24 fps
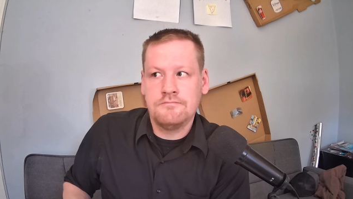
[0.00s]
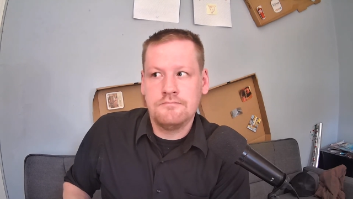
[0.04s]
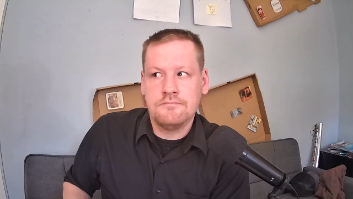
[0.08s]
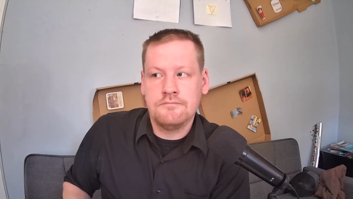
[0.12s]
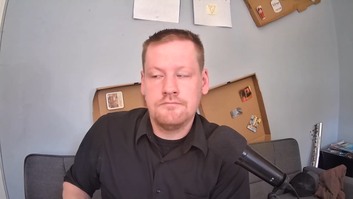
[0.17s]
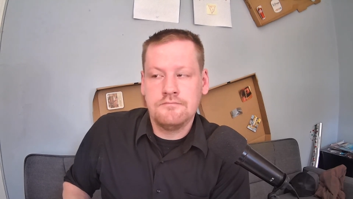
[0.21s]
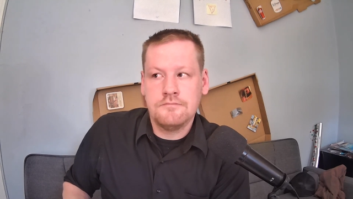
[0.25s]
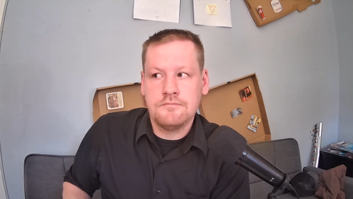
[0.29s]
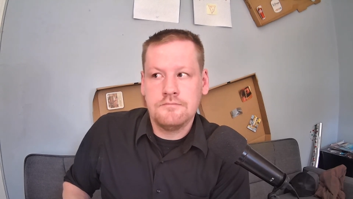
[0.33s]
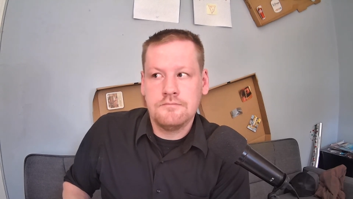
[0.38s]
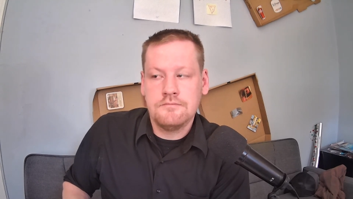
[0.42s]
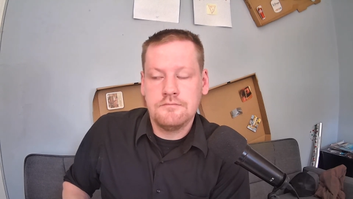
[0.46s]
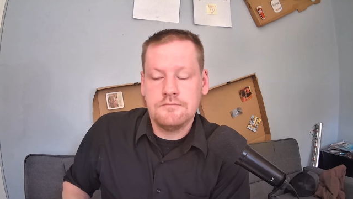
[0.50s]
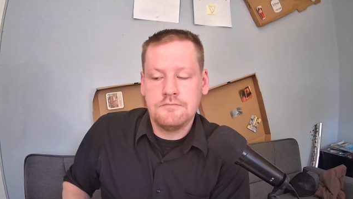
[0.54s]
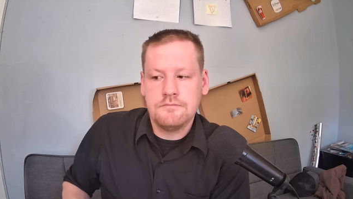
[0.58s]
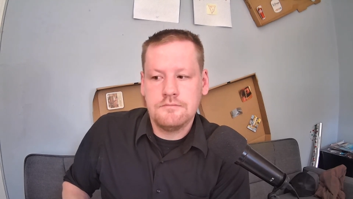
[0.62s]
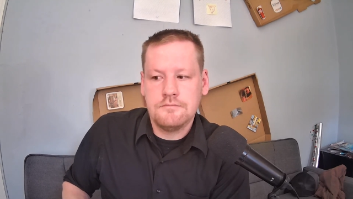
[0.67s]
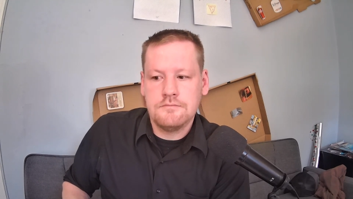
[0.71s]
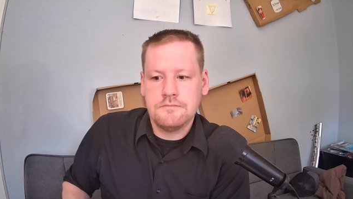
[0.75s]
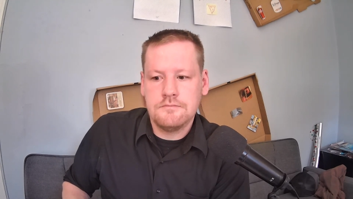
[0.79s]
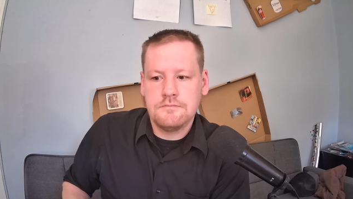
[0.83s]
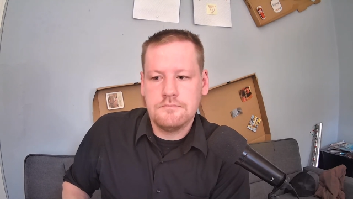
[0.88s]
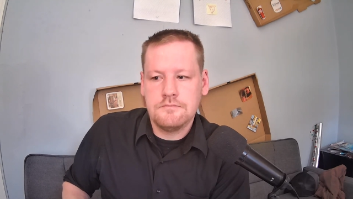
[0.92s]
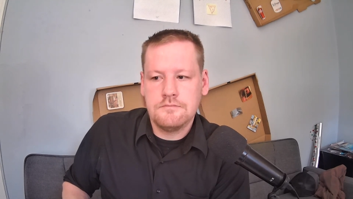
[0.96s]

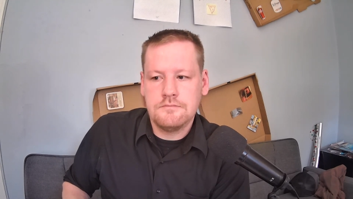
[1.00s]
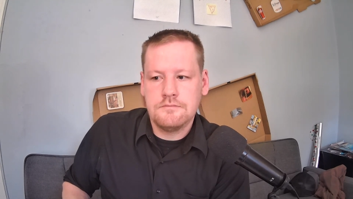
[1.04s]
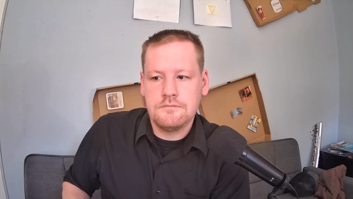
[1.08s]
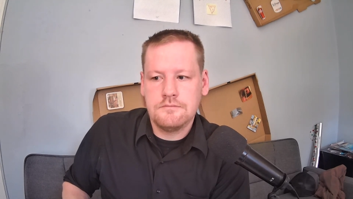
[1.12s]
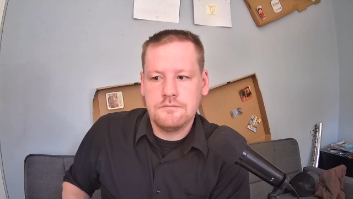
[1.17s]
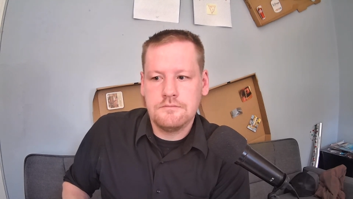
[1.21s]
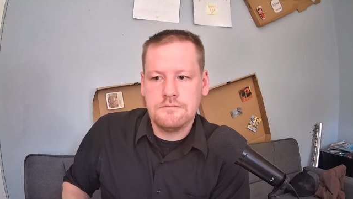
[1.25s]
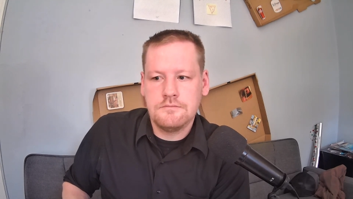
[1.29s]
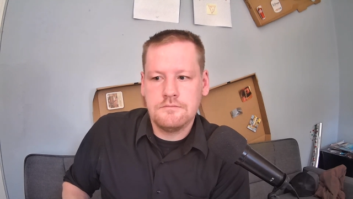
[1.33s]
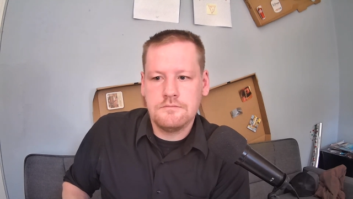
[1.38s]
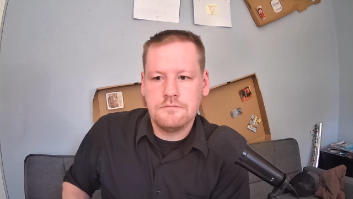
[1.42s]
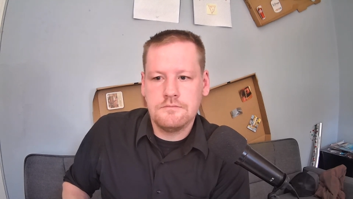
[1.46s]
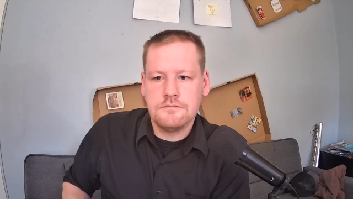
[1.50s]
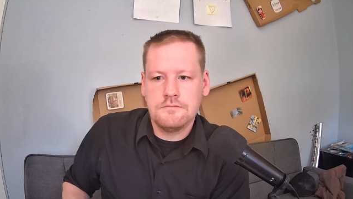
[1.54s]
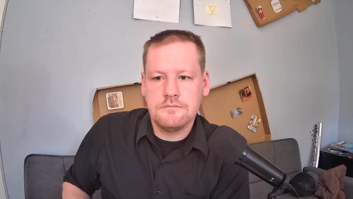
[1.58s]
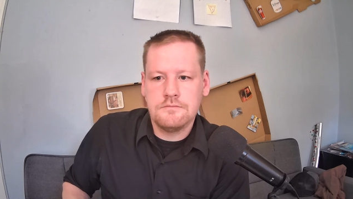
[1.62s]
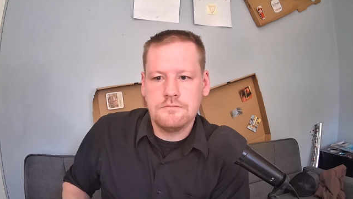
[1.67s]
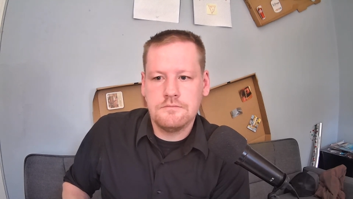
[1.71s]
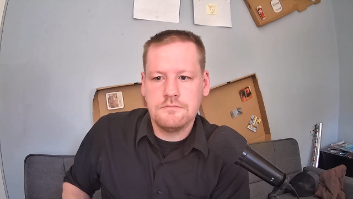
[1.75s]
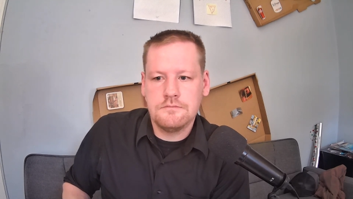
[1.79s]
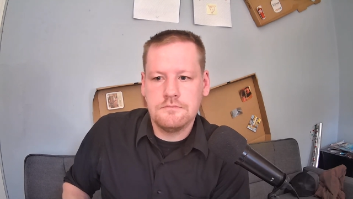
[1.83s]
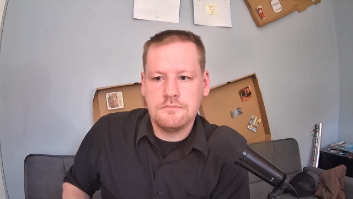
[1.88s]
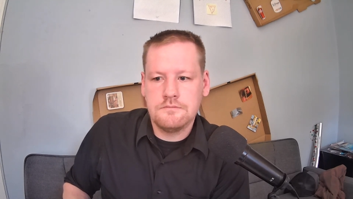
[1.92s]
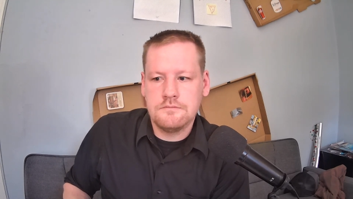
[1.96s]

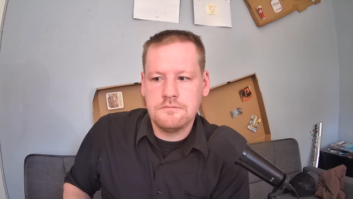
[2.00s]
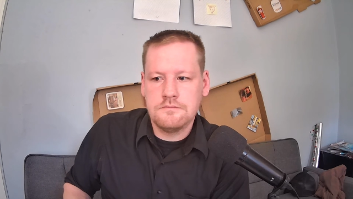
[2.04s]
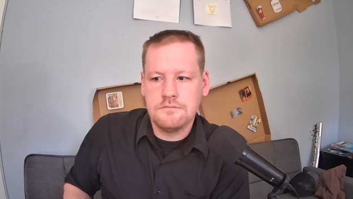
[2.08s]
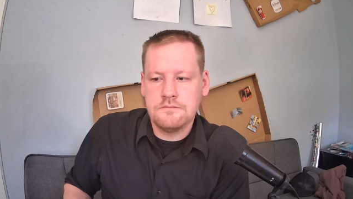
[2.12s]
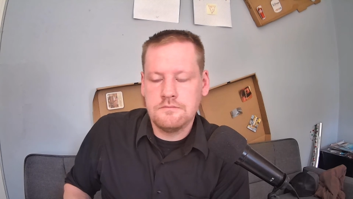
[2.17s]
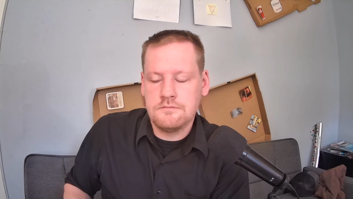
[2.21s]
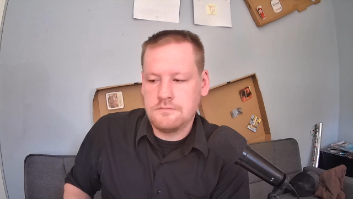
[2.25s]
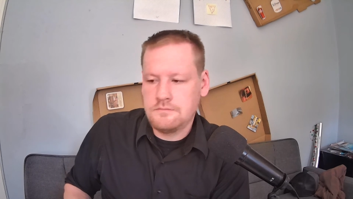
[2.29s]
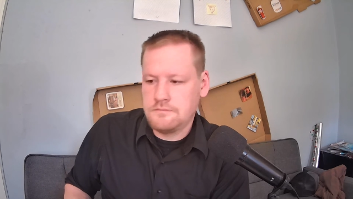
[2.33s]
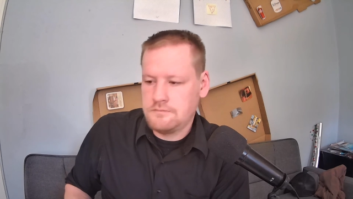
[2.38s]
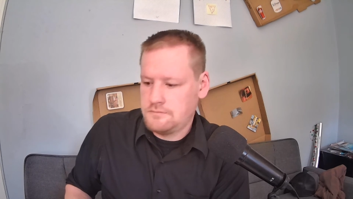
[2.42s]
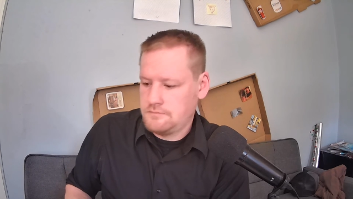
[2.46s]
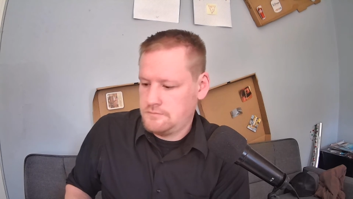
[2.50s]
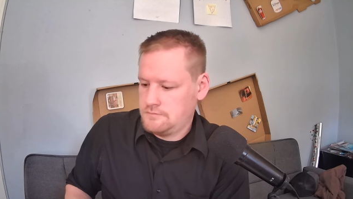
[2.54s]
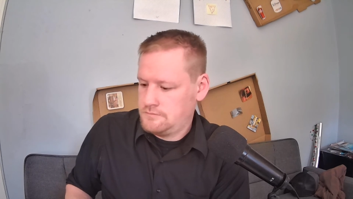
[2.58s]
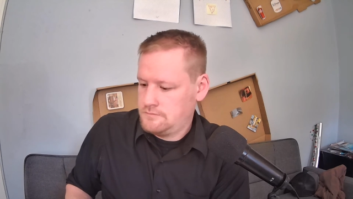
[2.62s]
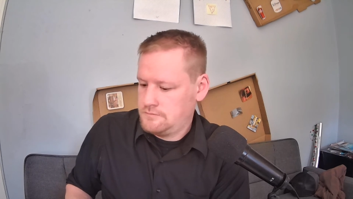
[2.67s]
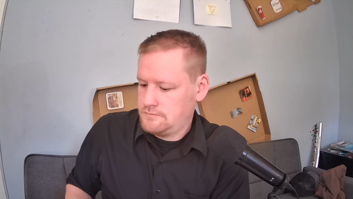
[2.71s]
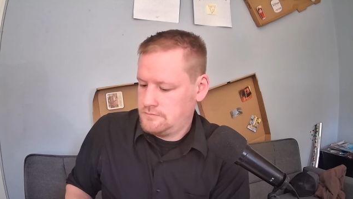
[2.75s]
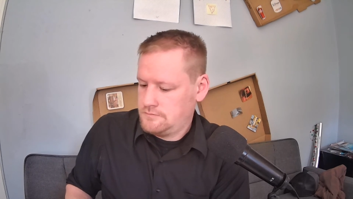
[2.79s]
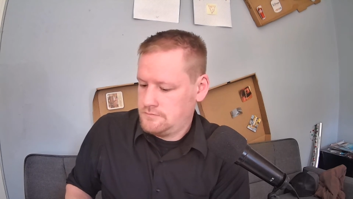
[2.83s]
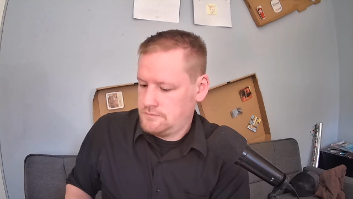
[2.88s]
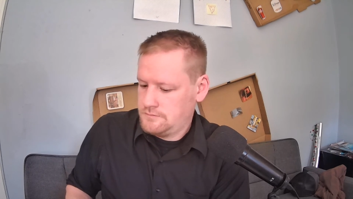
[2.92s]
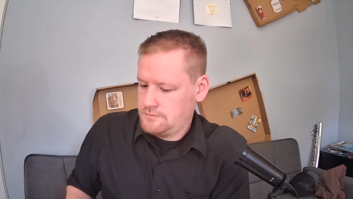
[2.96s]

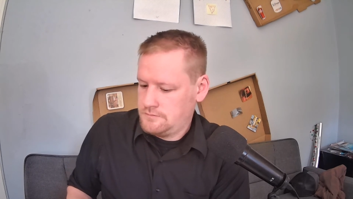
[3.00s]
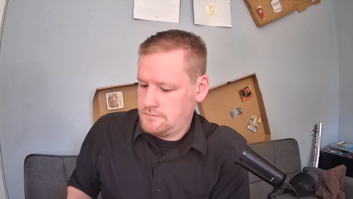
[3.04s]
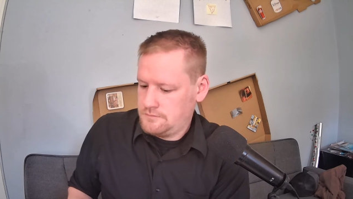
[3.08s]
Nobody speaks.